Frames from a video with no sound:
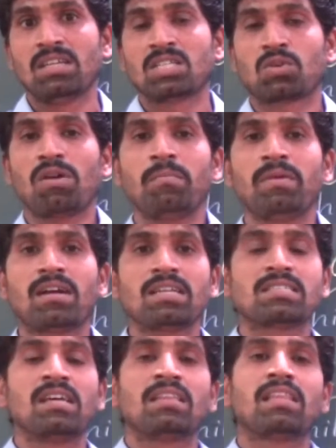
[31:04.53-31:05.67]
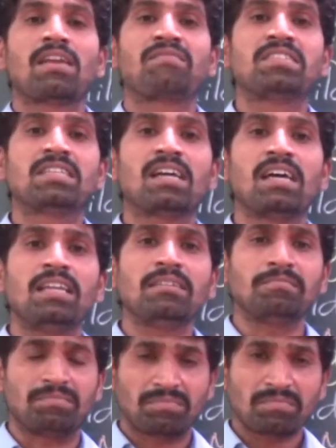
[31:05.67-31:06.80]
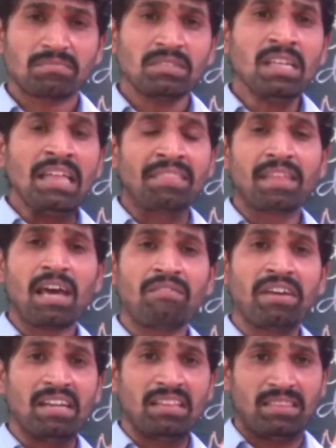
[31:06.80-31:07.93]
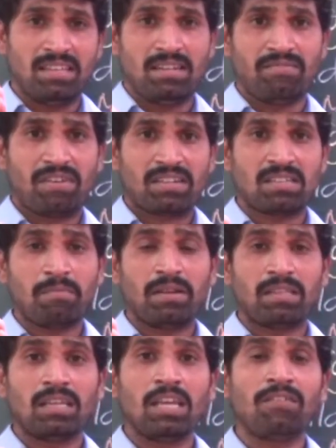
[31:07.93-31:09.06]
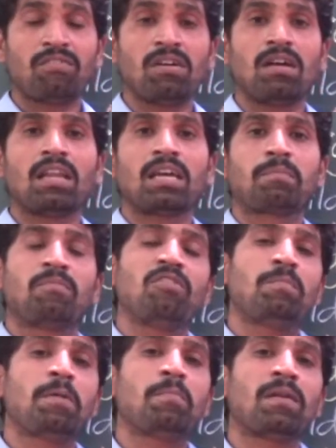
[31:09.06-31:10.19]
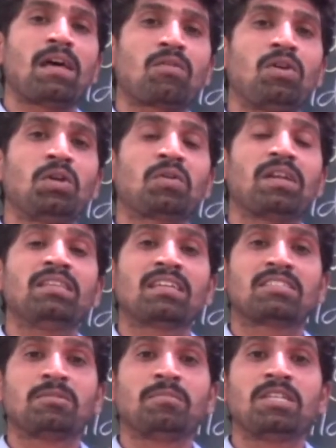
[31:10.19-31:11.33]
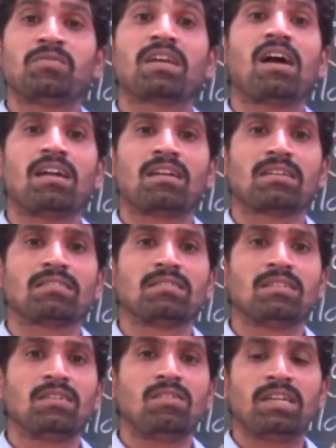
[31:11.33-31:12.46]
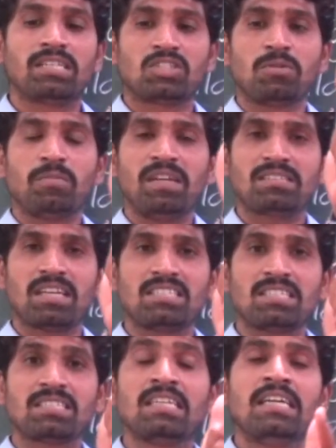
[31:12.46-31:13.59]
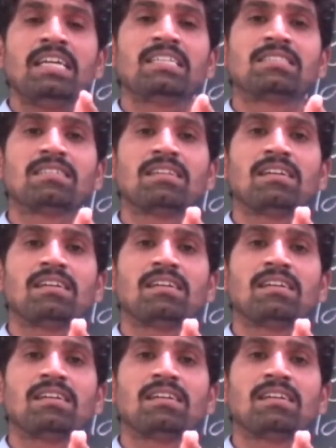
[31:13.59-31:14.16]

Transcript: So why? Because they are physically, they are very thin. For example, then if like we people are going to clean that chimney, we can't. It is chimney size, it's